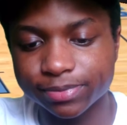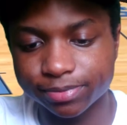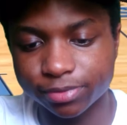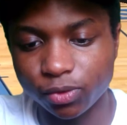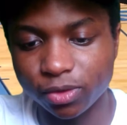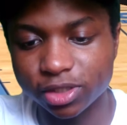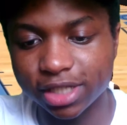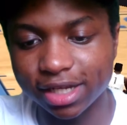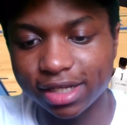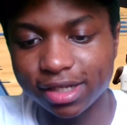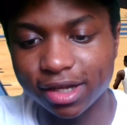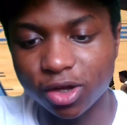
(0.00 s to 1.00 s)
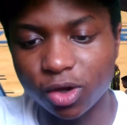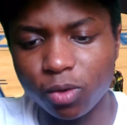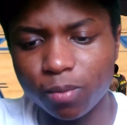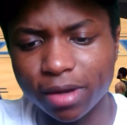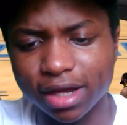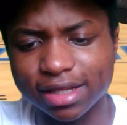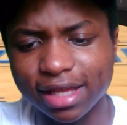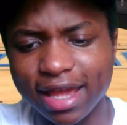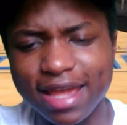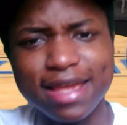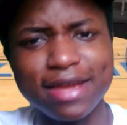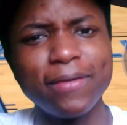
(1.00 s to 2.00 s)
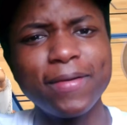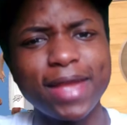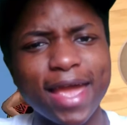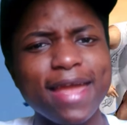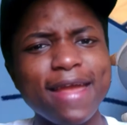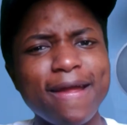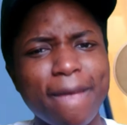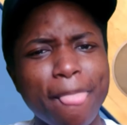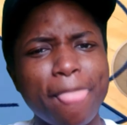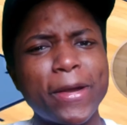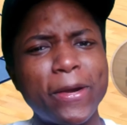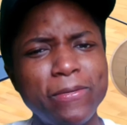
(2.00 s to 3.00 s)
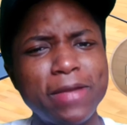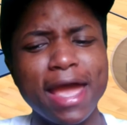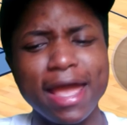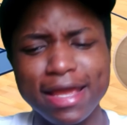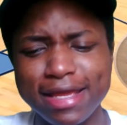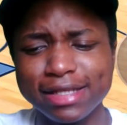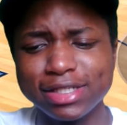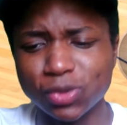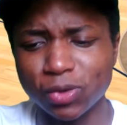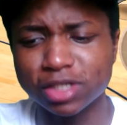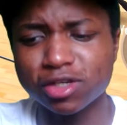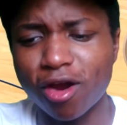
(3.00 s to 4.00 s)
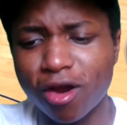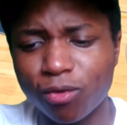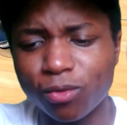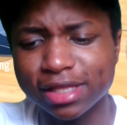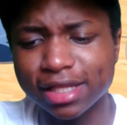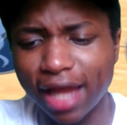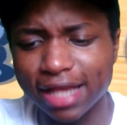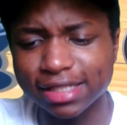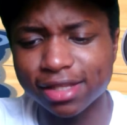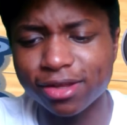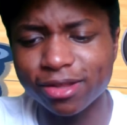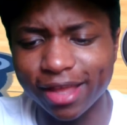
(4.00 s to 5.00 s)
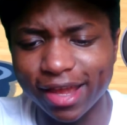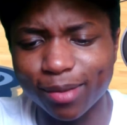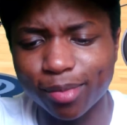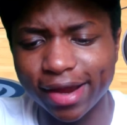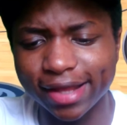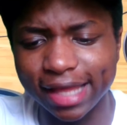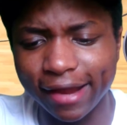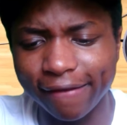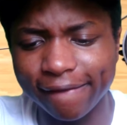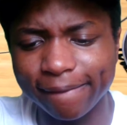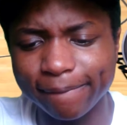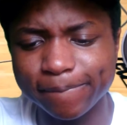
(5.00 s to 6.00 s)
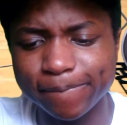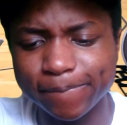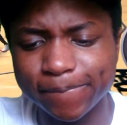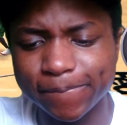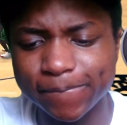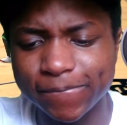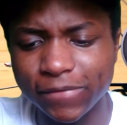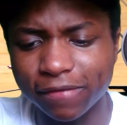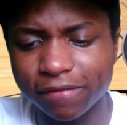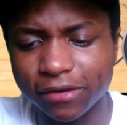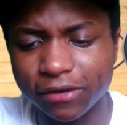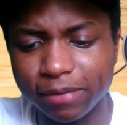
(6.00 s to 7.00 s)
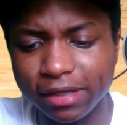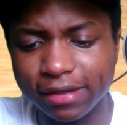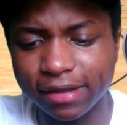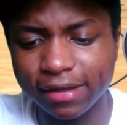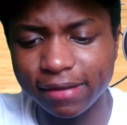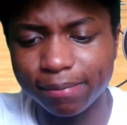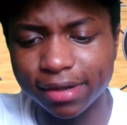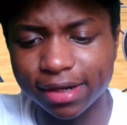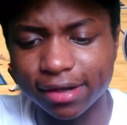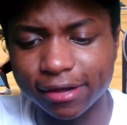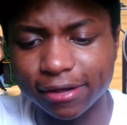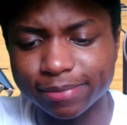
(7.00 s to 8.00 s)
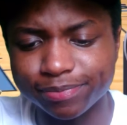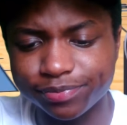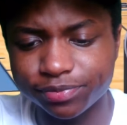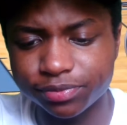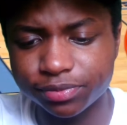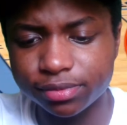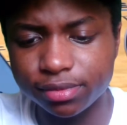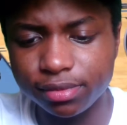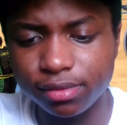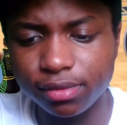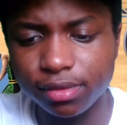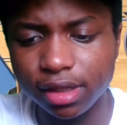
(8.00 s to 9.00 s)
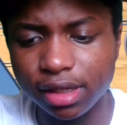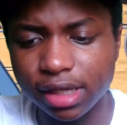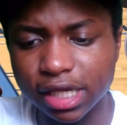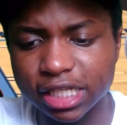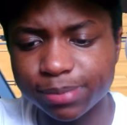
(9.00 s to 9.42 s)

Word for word: we're going to try to dunk. Oh, my. Hey, okay. Okay. George Carl with a nice little layup right there. You feel me? But um, it's